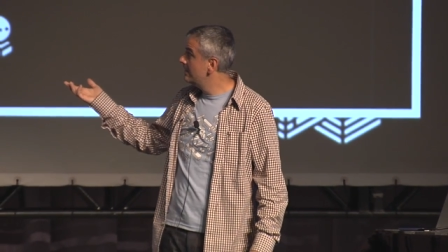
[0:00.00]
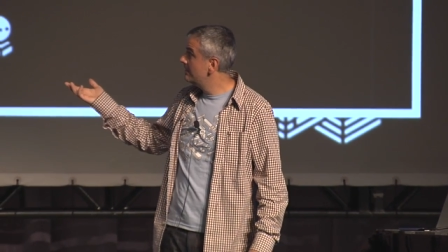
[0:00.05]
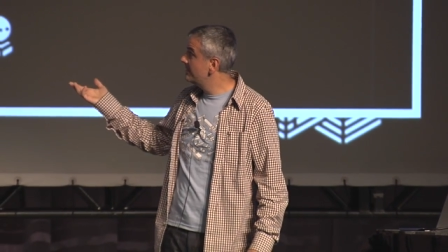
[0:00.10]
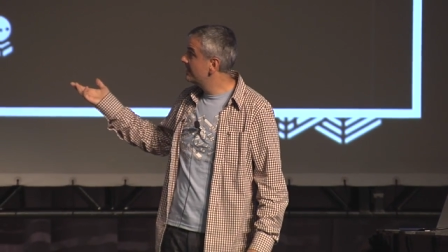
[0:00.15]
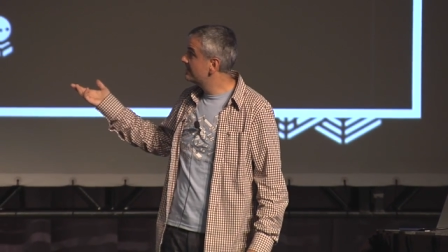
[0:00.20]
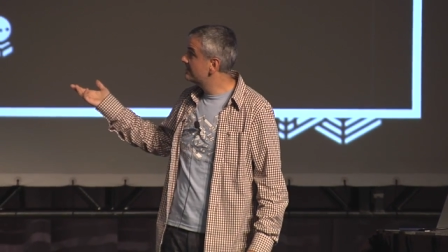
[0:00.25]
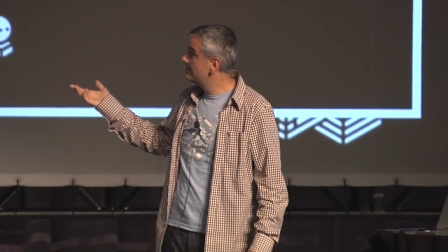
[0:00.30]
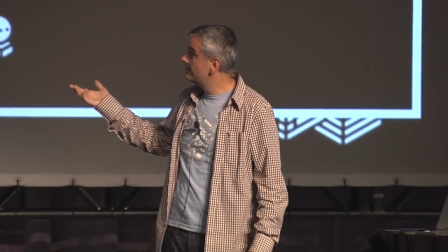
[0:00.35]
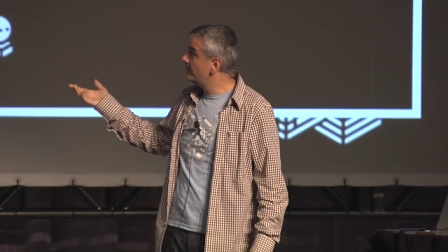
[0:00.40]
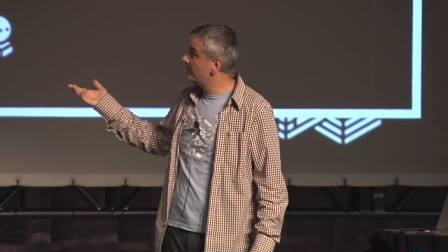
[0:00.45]

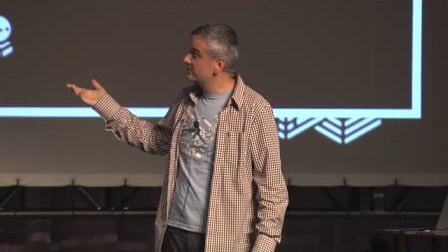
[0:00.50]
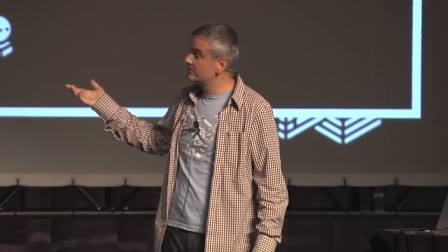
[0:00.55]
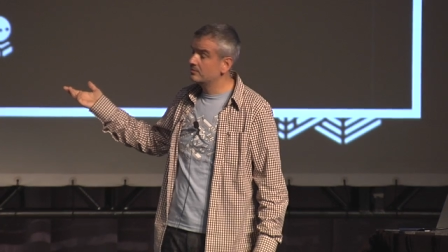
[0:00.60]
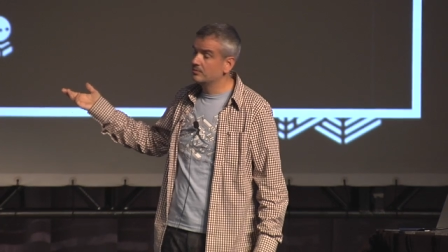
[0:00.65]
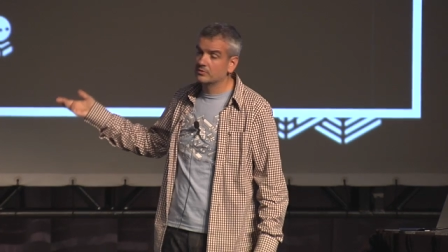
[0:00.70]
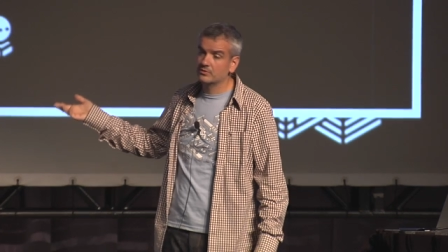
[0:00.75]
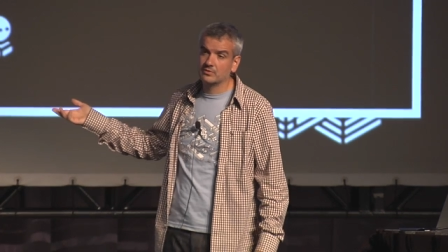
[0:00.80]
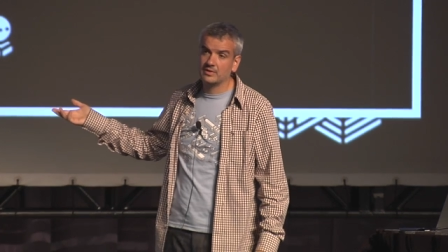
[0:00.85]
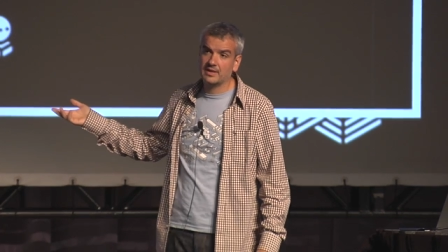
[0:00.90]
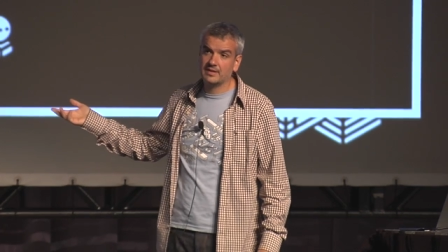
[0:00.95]
makes it
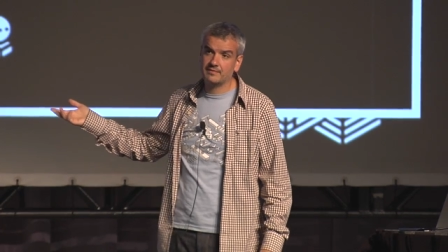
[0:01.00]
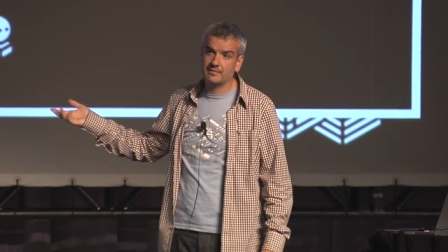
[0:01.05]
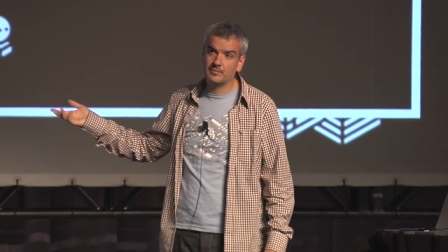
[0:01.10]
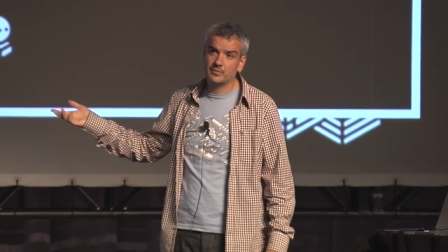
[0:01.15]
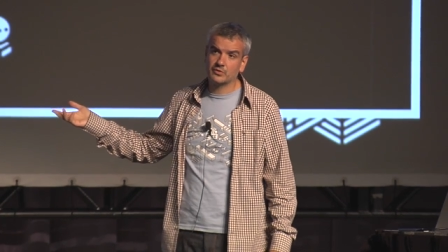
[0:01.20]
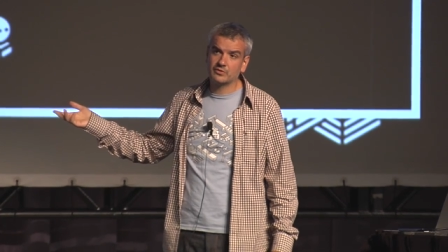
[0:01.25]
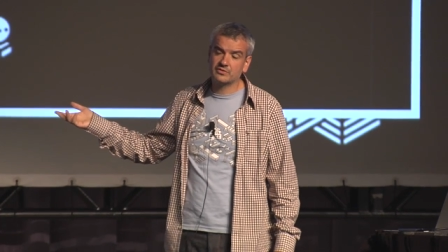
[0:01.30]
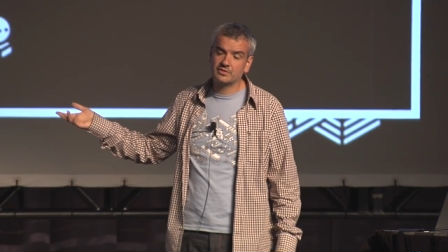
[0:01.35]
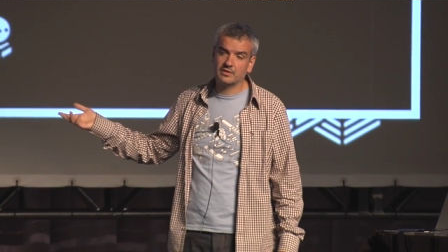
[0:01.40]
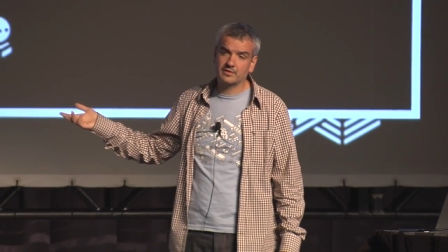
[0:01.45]
possible to have a
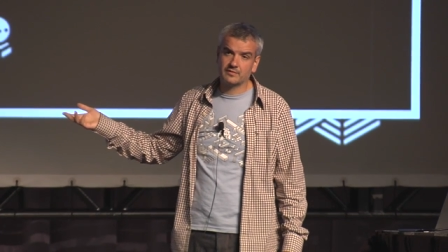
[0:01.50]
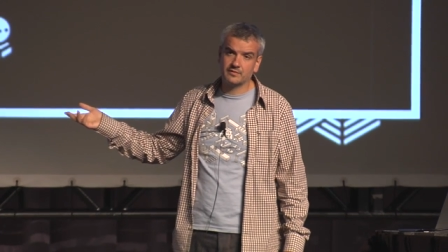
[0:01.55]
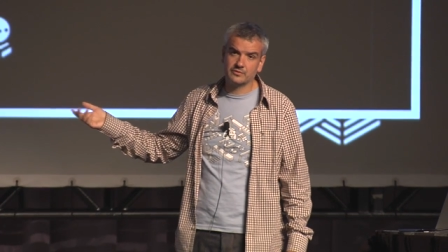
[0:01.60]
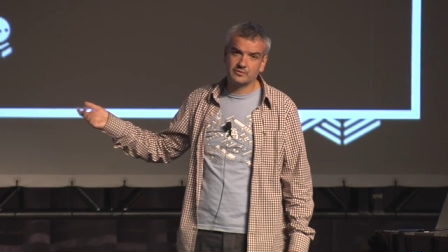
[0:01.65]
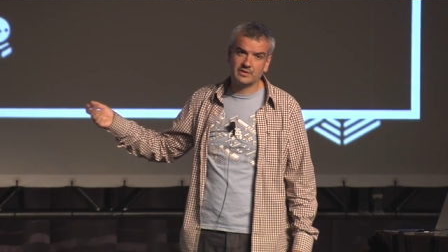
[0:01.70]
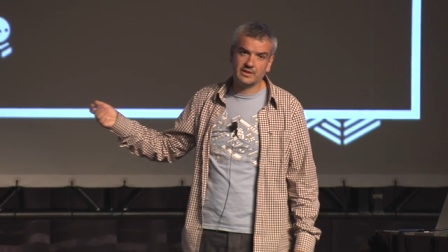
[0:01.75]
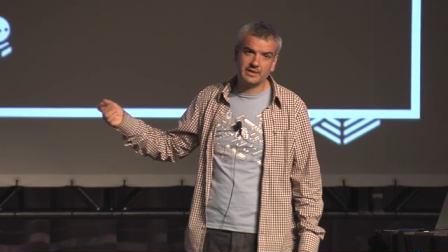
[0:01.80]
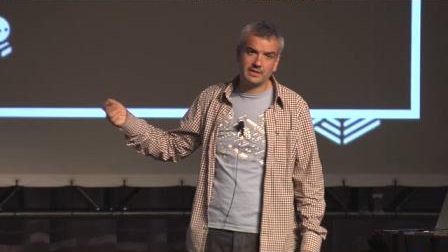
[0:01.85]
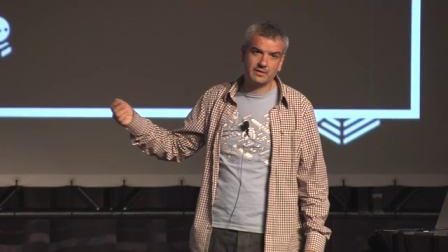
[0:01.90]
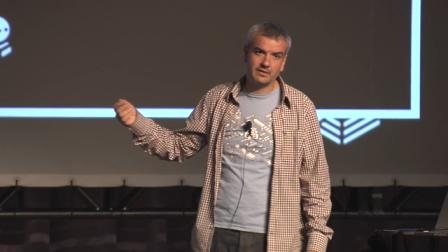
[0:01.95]
more
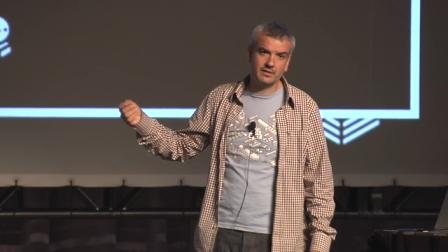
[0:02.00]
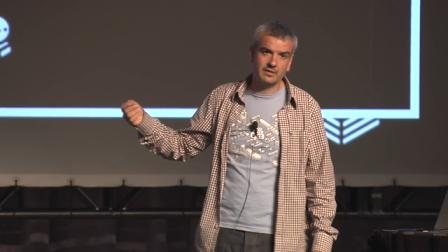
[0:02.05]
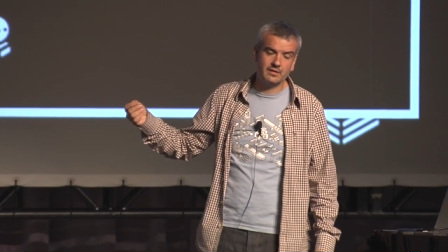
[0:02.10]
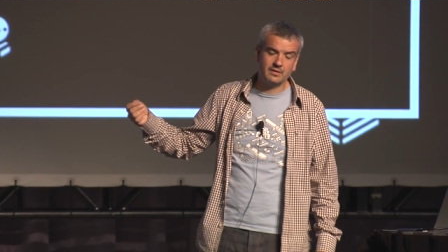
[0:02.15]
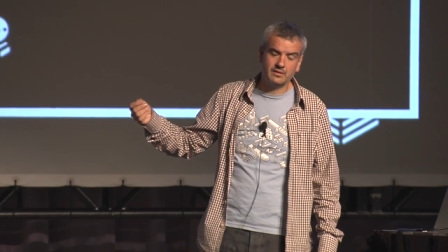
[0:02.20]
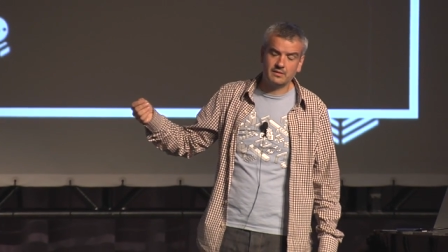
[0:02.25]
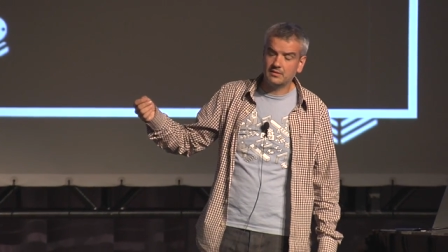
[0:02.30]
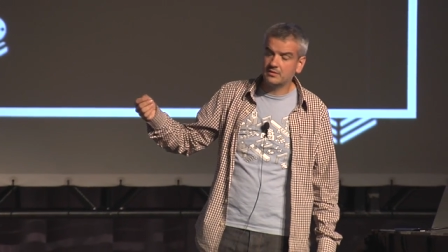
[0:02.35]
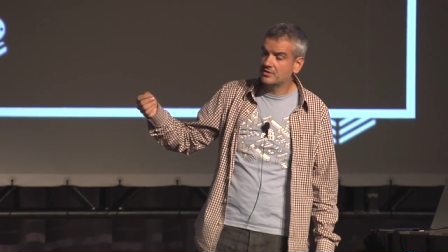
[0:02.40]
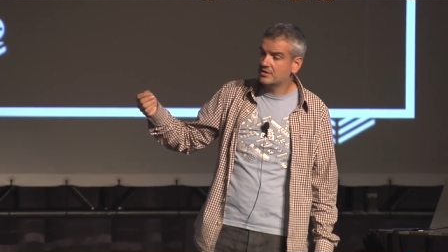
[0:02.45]
self-contained
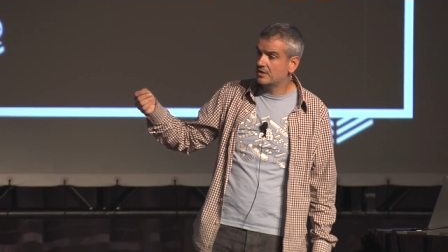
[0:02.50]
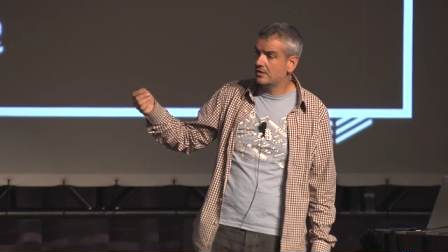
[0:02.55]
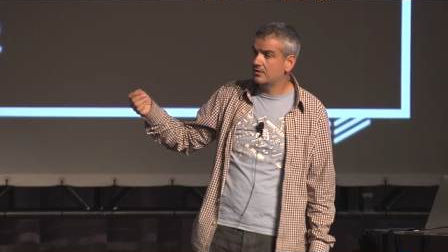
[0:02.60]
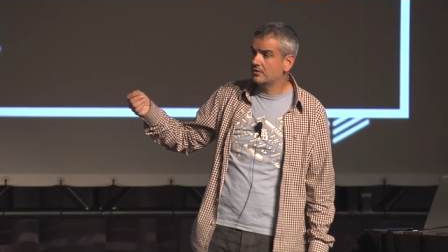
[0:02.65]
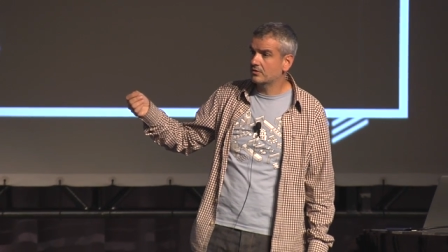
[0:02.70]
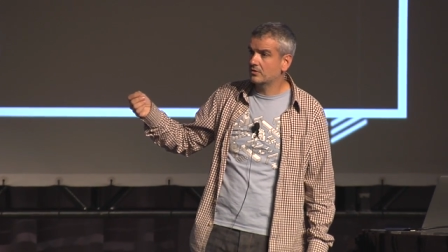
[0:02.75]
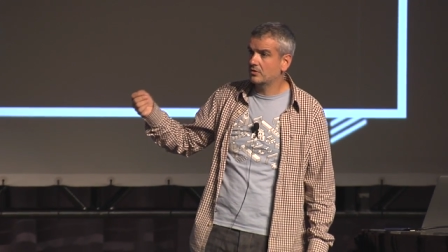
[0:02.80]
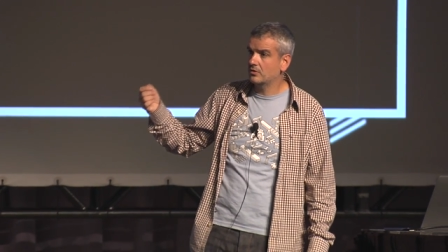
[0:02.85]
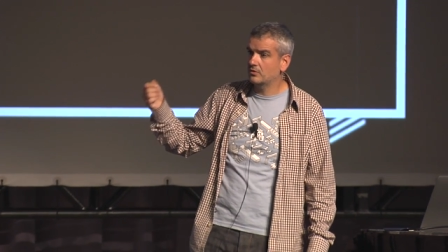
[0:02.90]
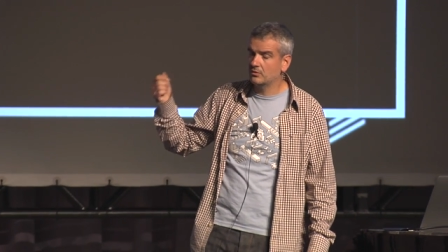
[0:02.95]

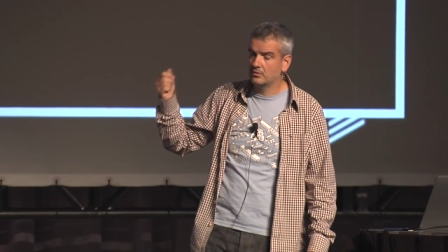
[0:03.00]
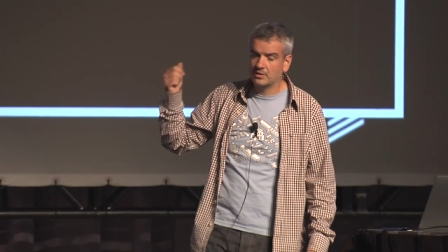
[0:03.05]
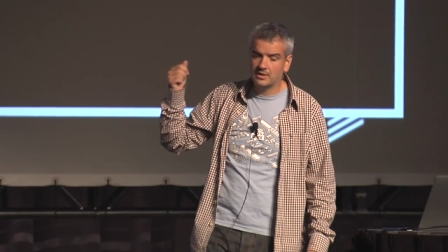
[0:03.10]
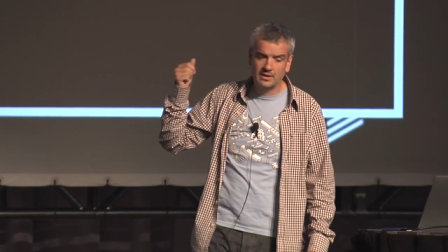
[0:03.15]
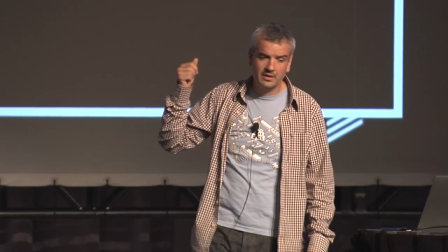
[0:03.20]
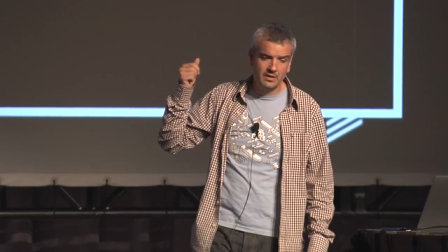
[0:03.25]
shader code.